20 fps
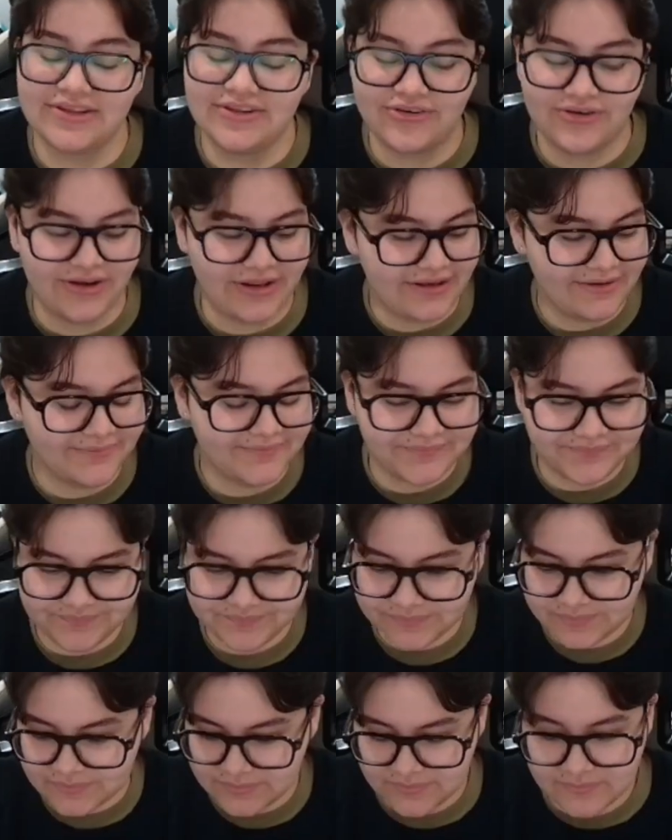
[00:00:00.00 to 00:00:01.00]

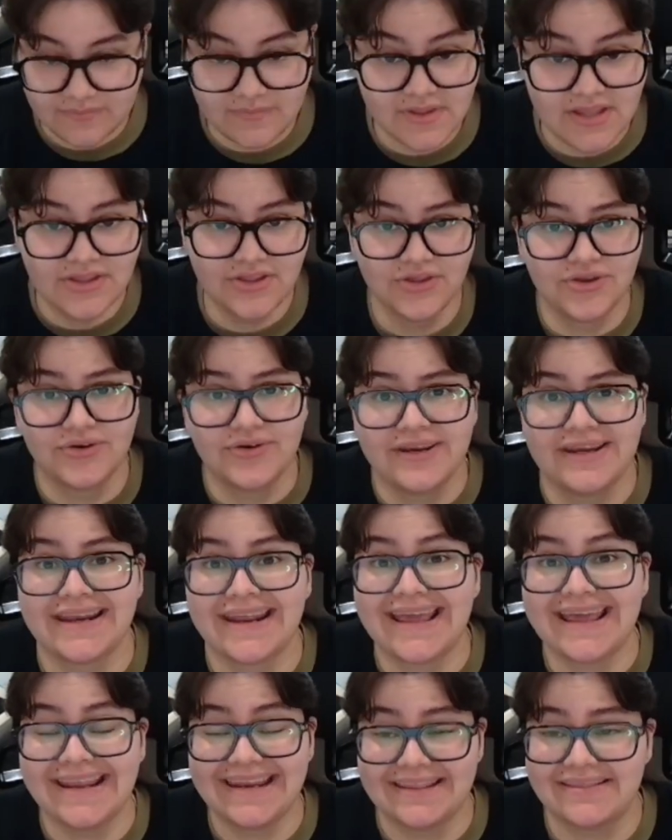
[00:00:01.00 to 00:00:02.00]
You don't need
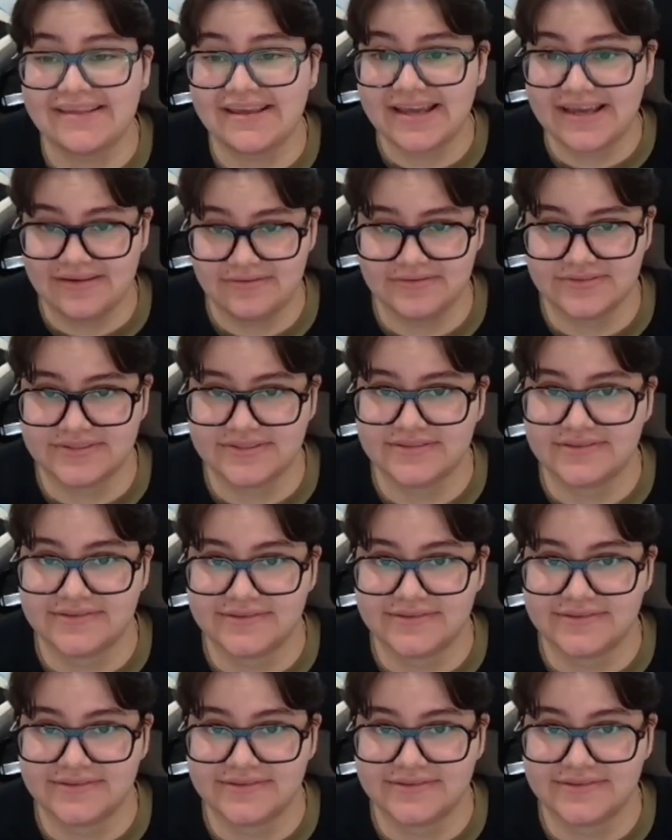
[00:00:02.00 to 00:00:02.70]
anything else.